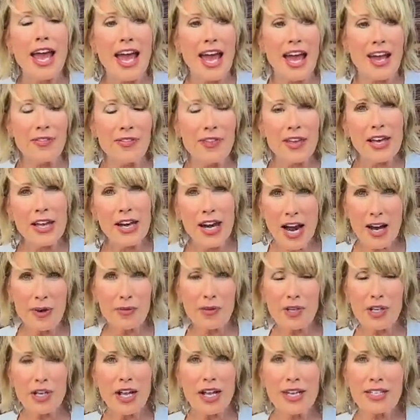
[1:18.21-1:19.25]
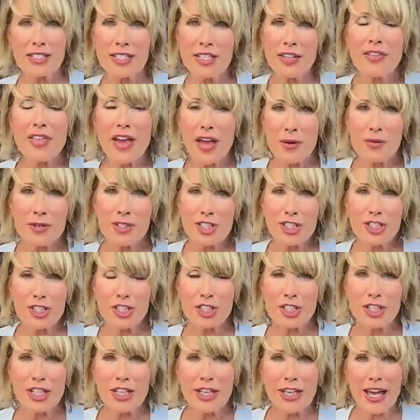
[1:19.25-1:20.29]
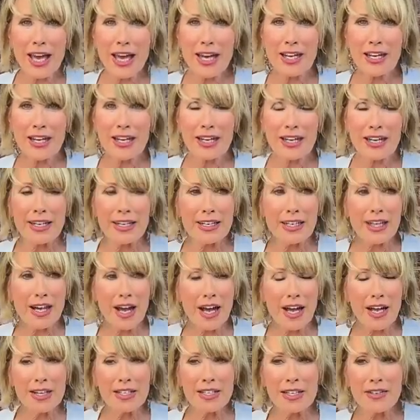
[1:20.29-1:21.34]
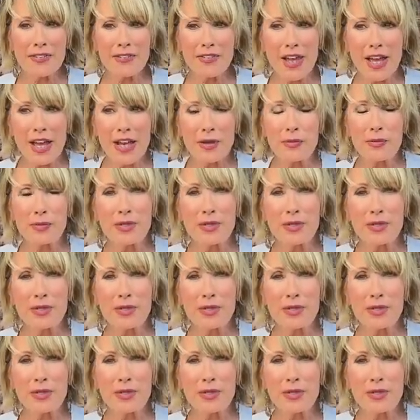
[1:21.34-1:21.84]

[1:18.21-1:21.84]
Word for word: And then I realized that that was looking at it in kind of a